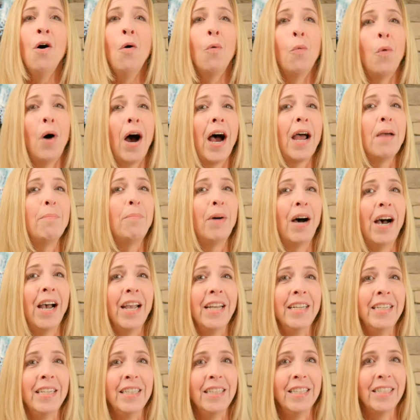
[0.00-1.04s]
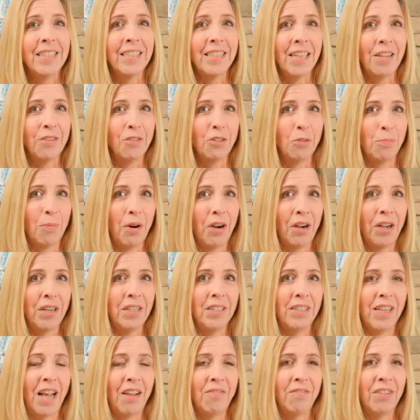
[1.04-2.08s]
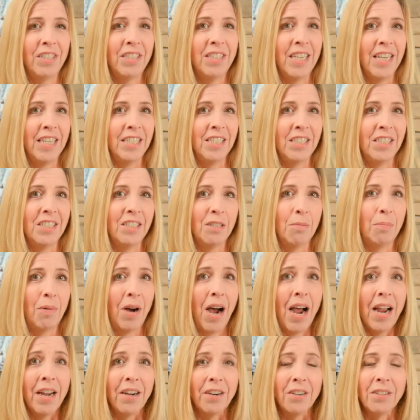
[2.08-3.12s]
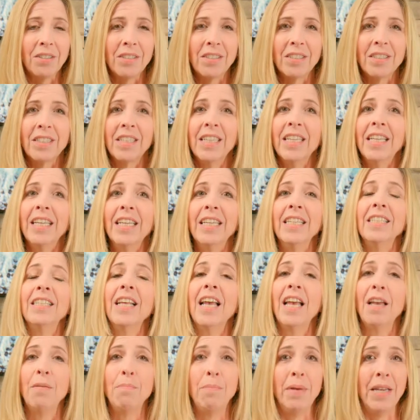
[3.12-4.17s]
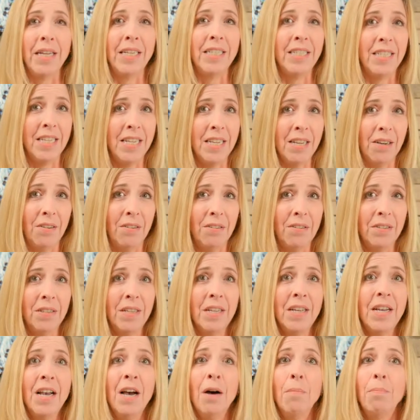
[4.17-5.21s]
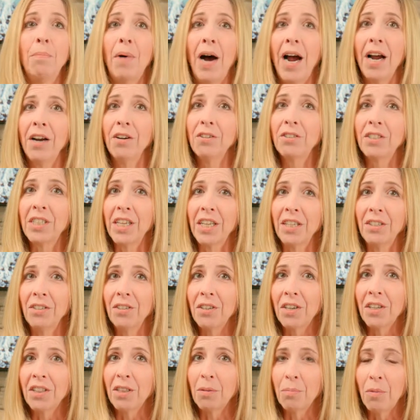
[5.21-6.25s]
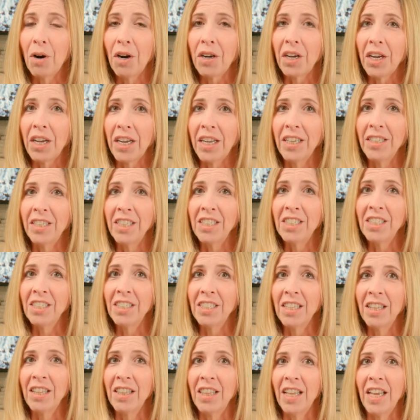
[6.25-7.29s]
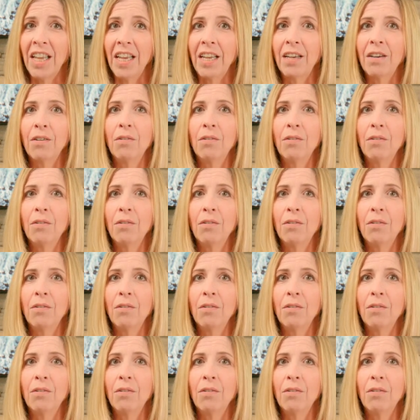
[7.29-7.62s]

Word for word: Why buying in the seller's market is advantageous to buyers is a big deal. Buyers can look at the market conditions and think,